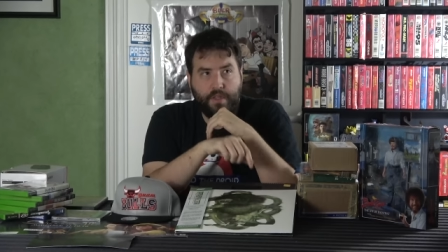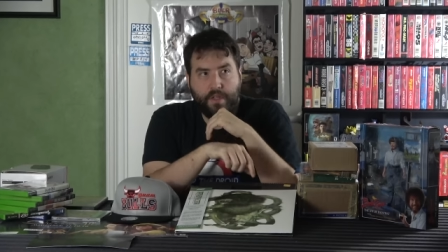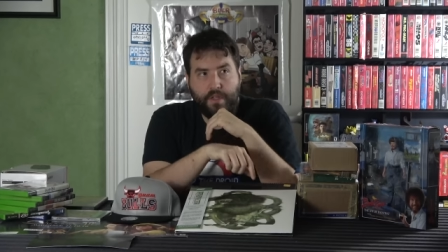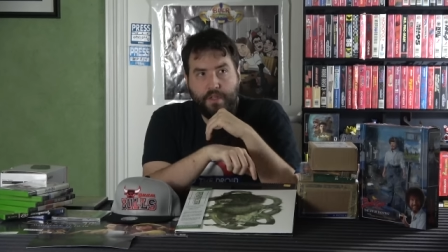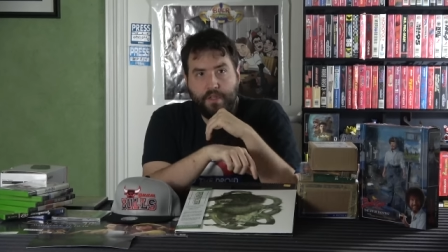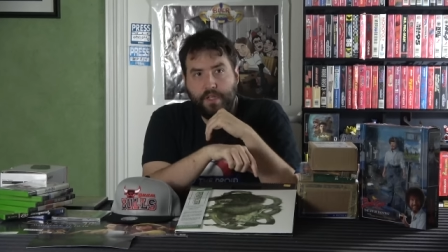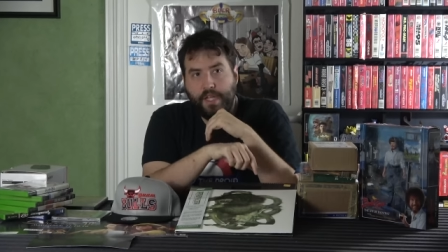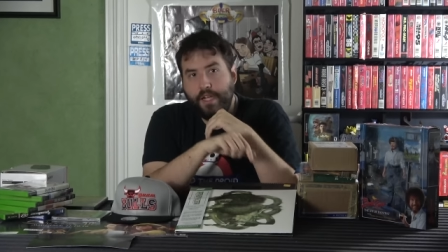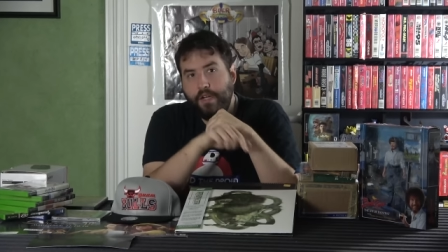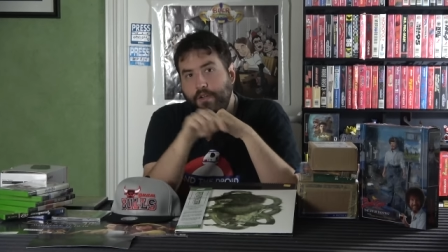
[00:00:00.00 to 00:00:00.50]

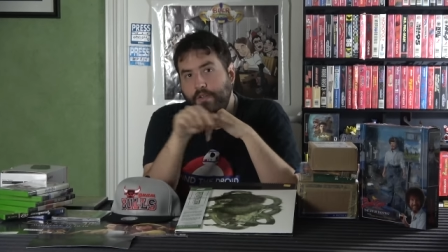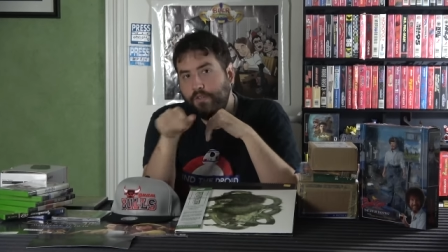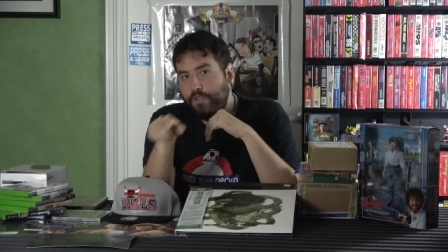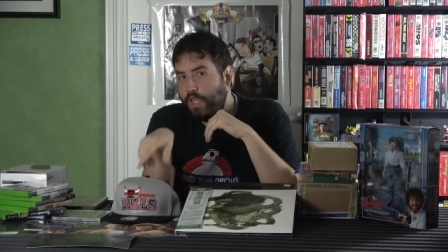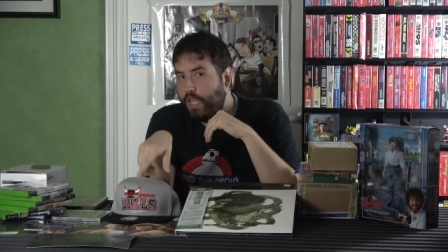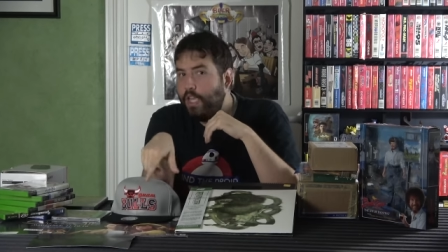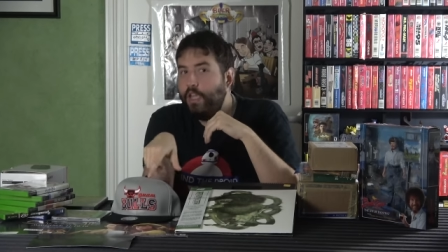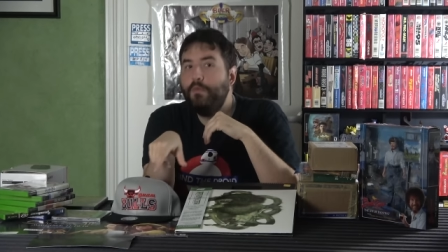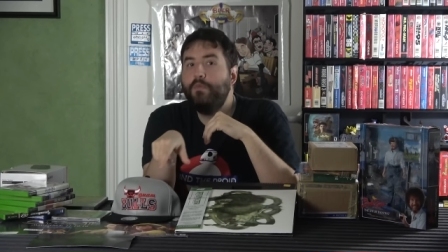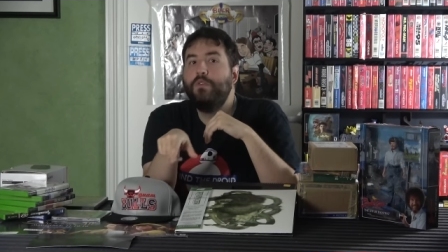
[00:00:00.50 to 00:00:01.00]
the Lakers
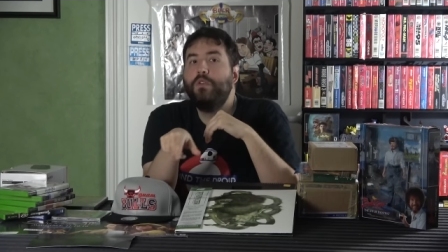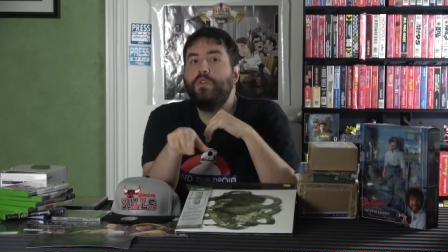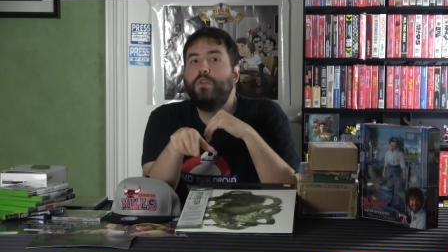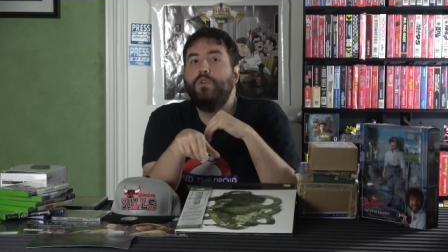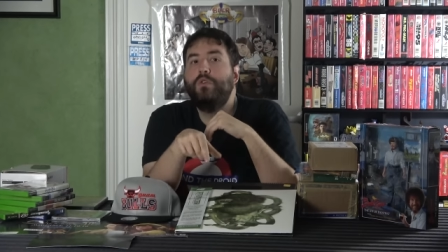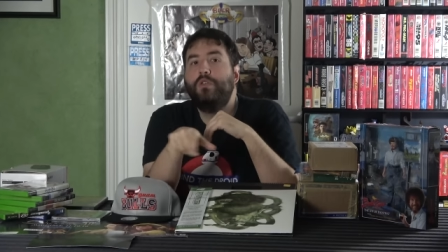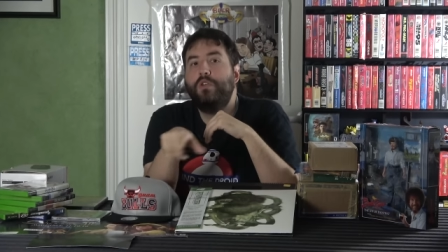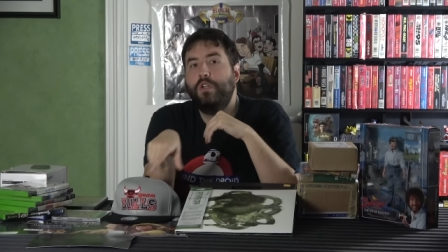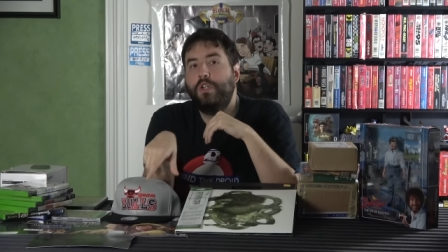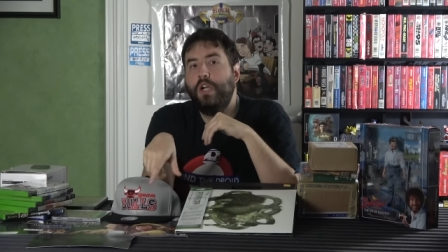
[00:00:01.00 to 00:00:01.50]
came
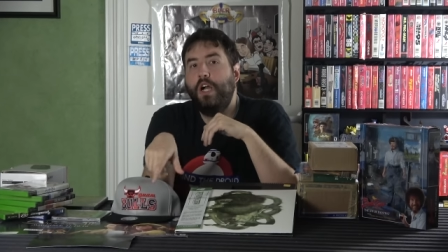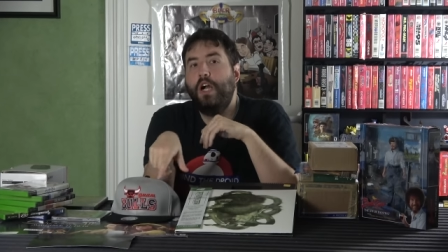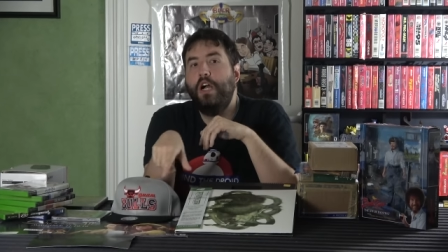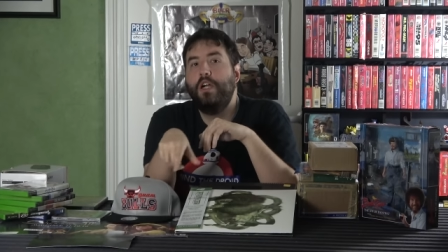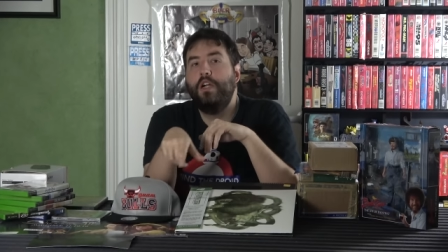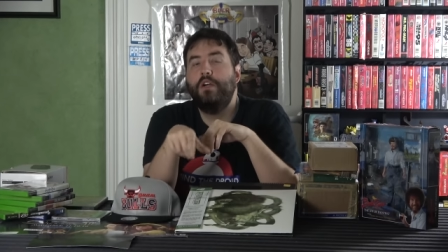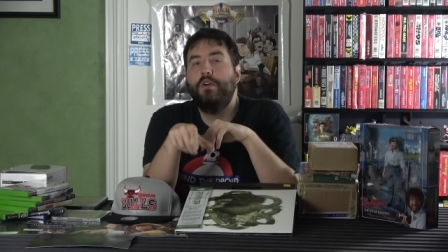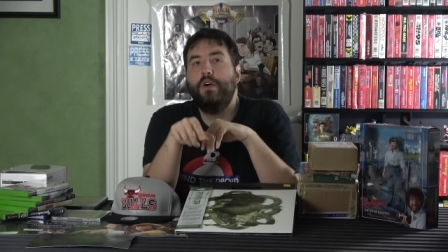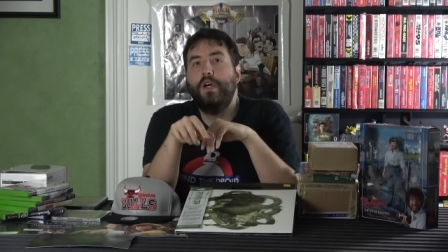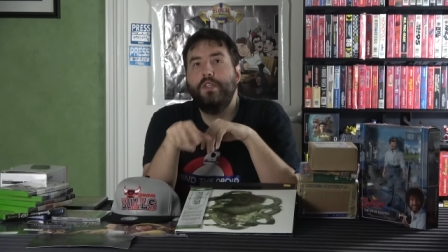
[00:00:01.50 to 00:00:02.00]
to
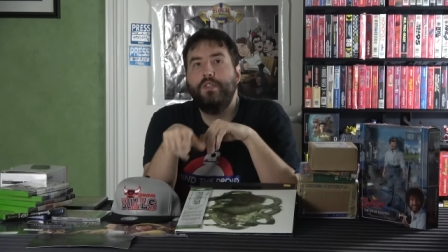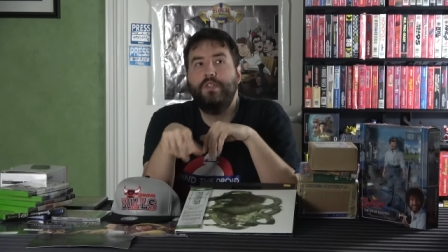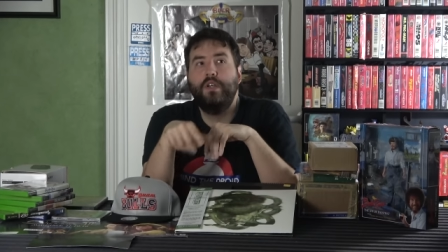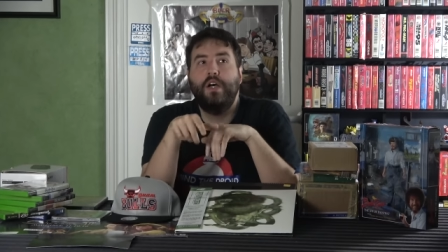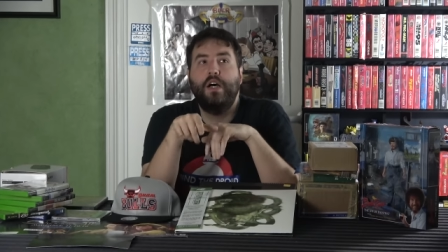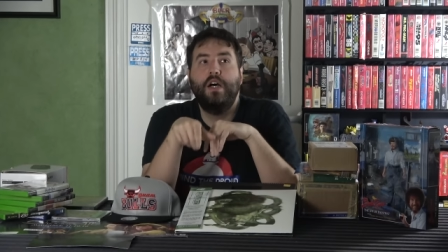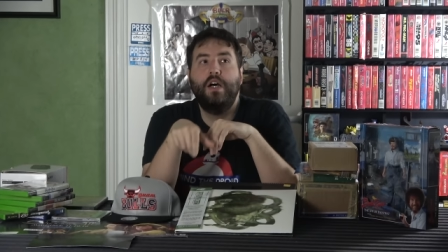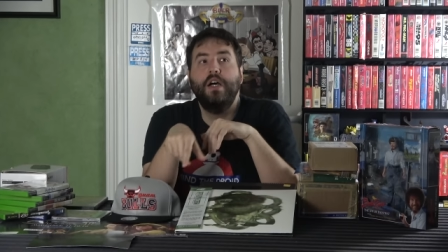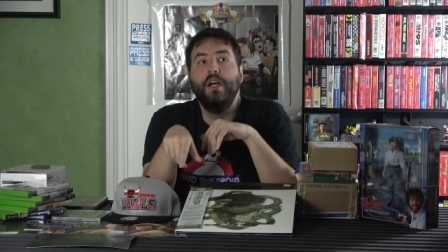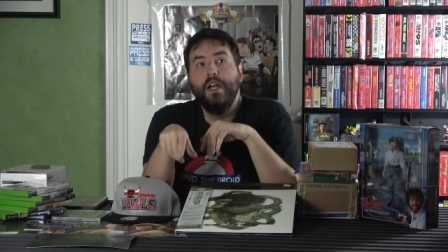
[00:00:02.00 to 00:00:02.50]
Chicago, I
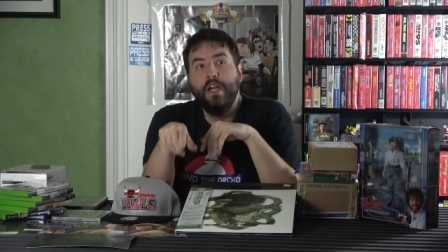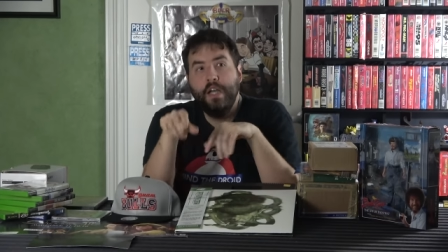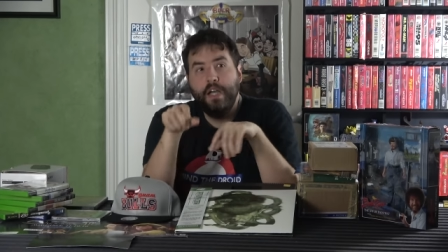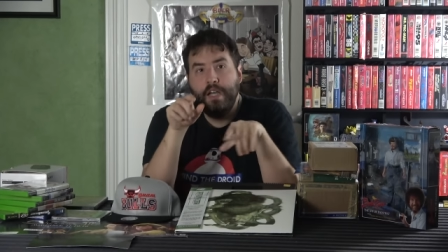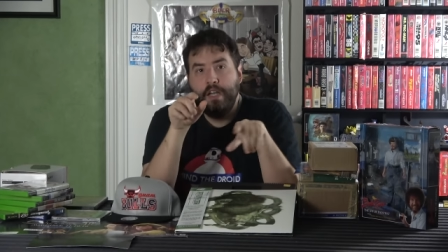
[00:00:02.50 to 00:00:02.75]
saw